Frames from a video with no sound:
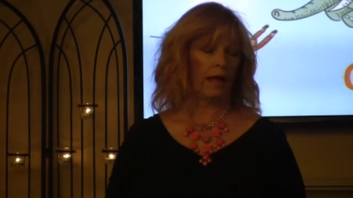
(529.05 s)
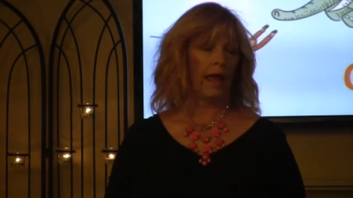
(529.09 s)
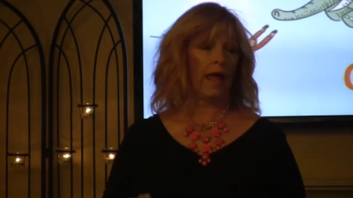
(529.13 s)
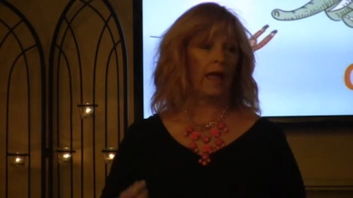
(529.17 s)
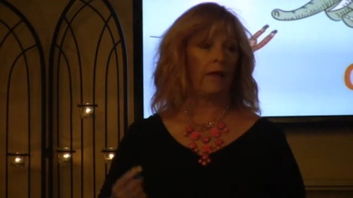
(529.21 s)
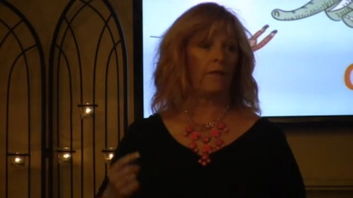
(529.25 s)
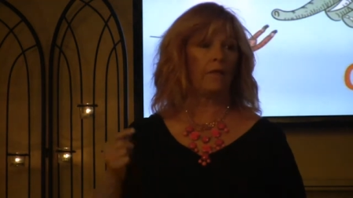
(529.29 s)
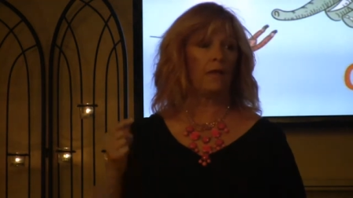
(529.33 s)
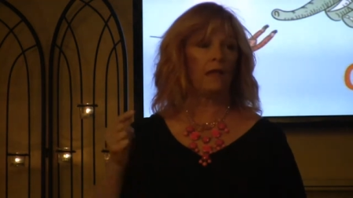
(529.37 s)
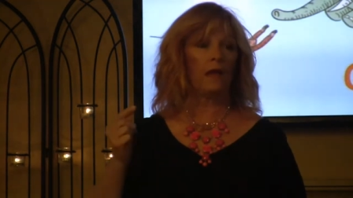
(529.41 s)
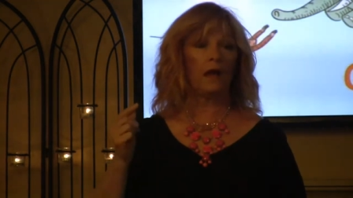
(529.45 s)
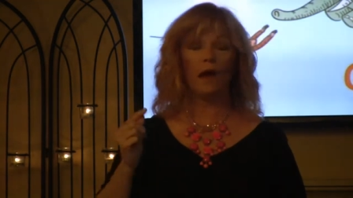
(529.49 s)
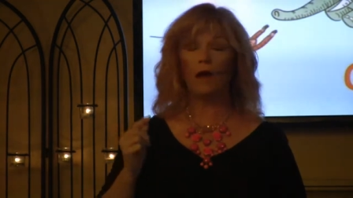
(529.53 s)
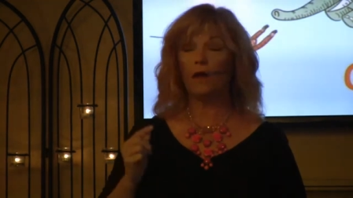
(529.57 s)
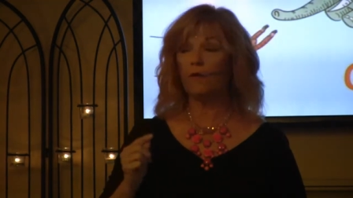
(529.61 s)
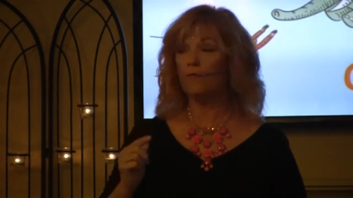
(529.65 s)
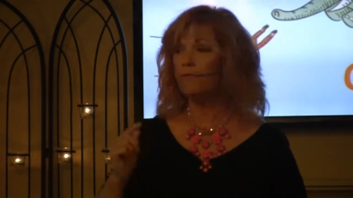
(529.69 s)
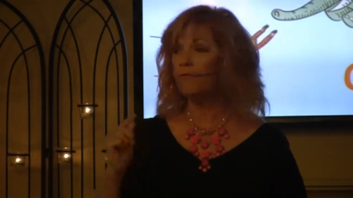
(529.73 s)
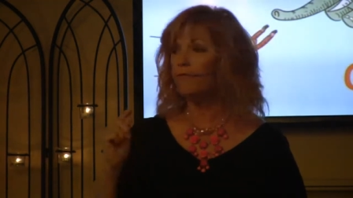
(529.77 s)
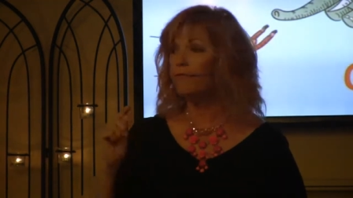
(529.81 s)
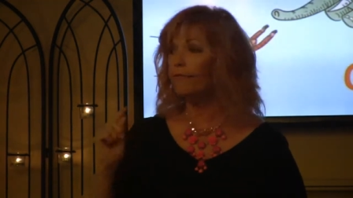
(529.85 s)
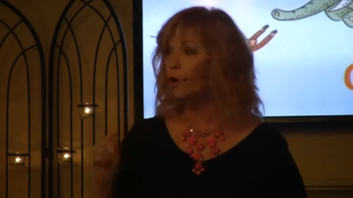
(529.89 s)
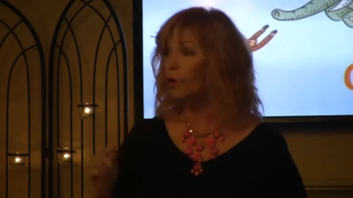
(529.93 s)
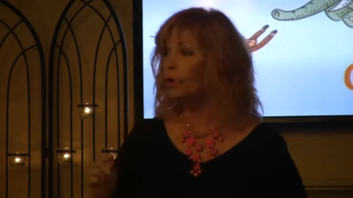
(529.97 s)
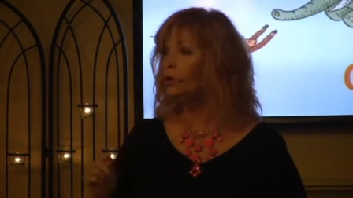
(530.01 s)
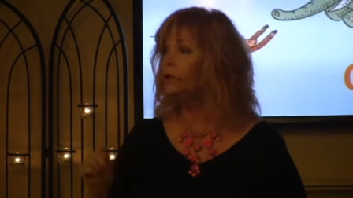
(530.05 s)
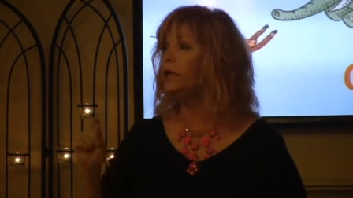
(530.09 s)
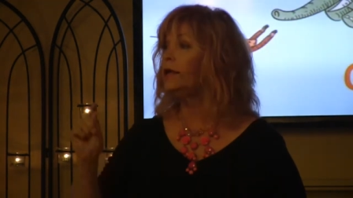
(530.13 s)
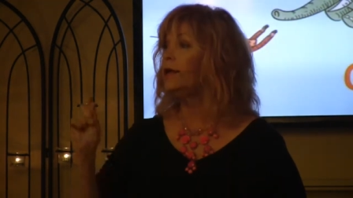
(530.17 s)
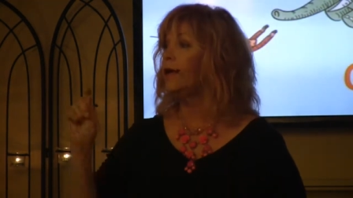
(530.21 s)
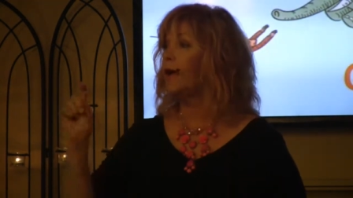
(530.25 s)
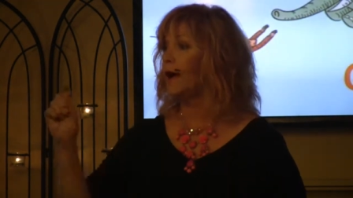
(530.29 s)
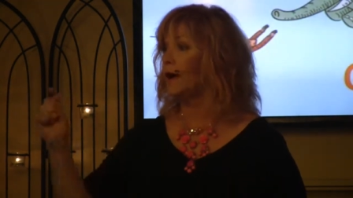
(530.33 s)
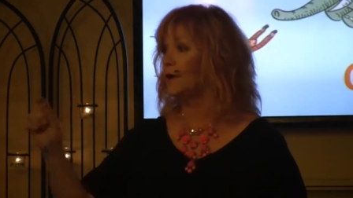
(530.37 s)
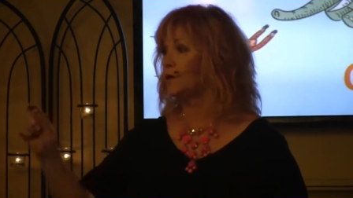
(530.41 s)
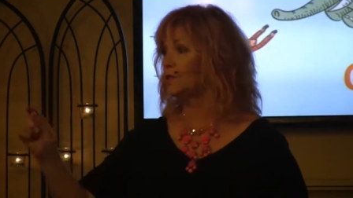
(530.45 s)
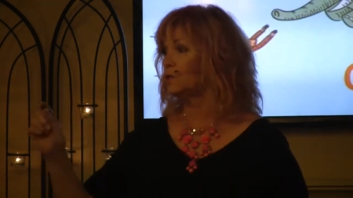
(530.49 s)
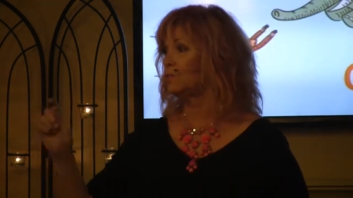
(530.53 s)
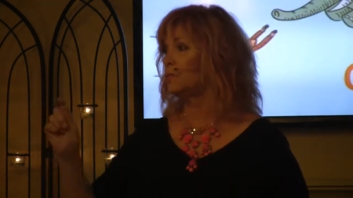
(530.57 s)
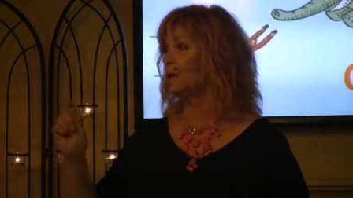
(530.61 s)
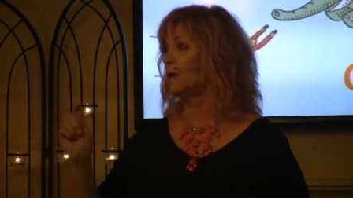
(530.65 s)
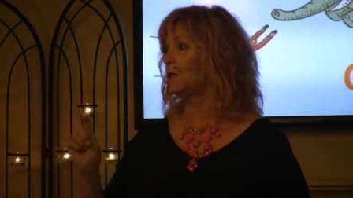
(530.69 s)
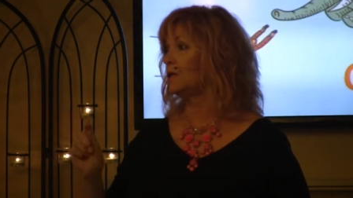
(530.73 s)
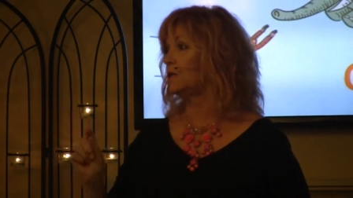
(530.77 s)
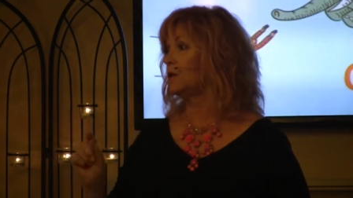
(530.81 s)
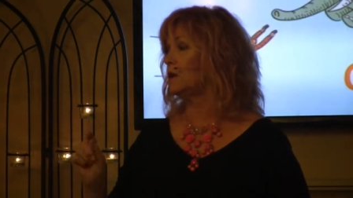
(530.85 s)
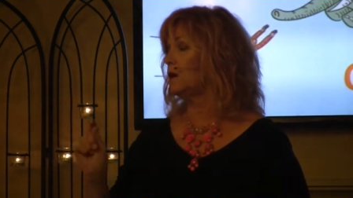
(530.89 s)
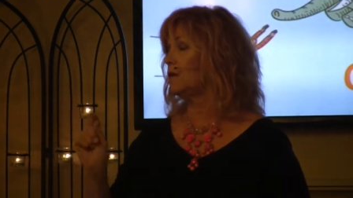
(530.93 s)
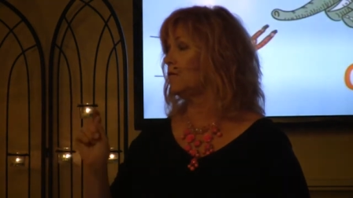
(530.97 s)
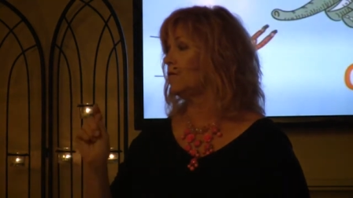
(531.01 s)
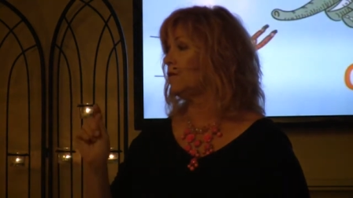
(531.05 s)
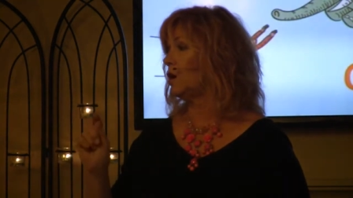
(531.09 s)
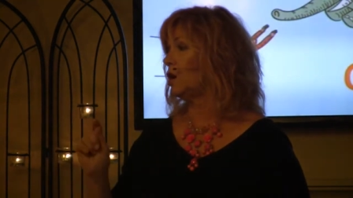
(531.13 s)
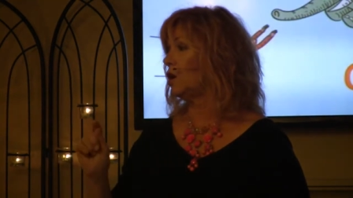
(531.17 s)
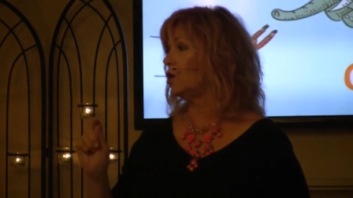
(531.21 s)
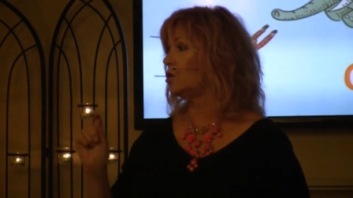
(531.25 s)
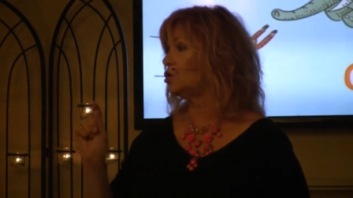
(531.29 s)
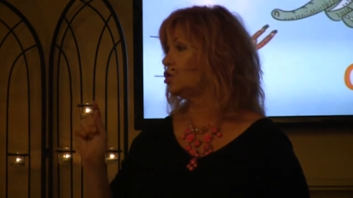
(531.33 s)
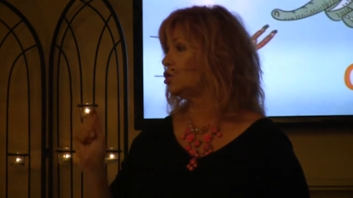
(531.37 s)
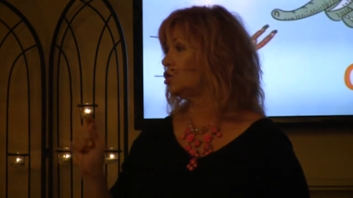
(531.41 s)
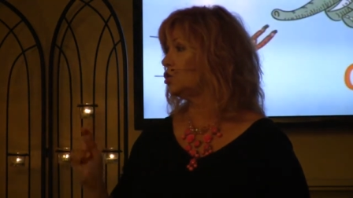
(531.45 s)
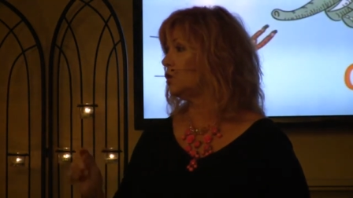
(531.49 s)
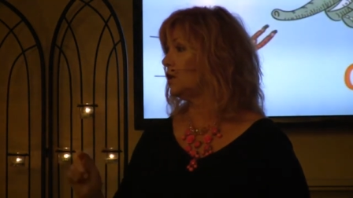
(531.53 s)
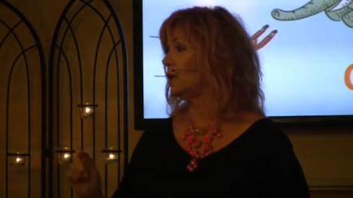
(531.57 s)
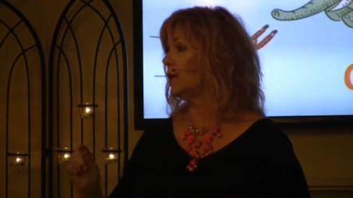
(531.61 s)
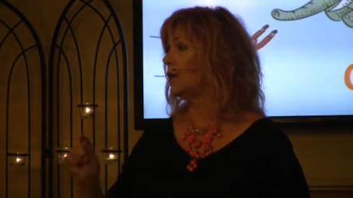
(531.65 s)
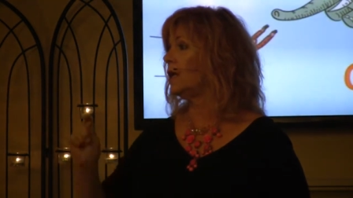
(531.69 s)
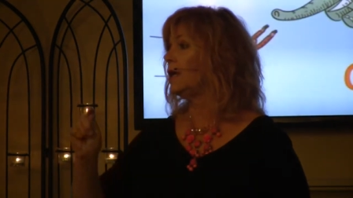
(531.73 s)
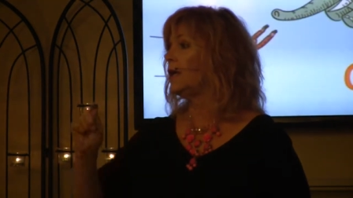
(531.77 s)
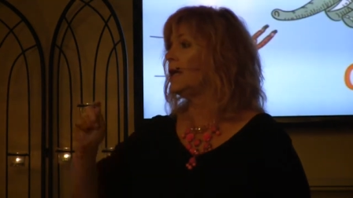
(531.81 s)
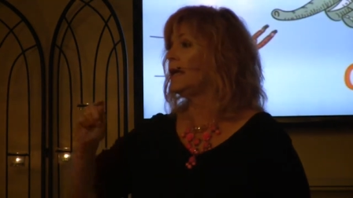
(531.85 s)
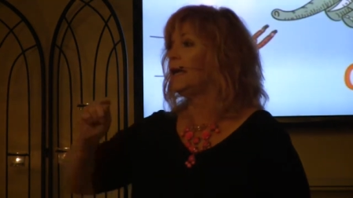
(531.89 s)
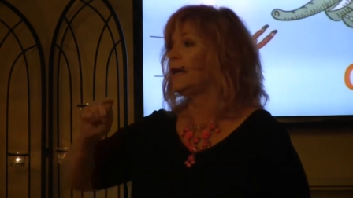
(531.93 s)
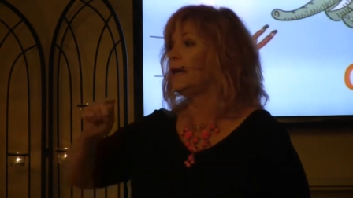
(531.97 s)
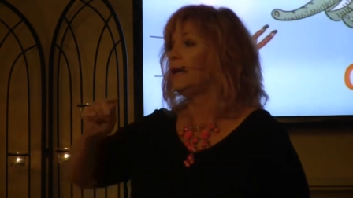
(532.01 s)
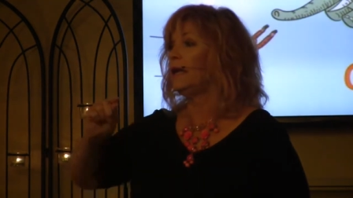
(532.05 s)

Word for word: And the unfolding aspect of our journey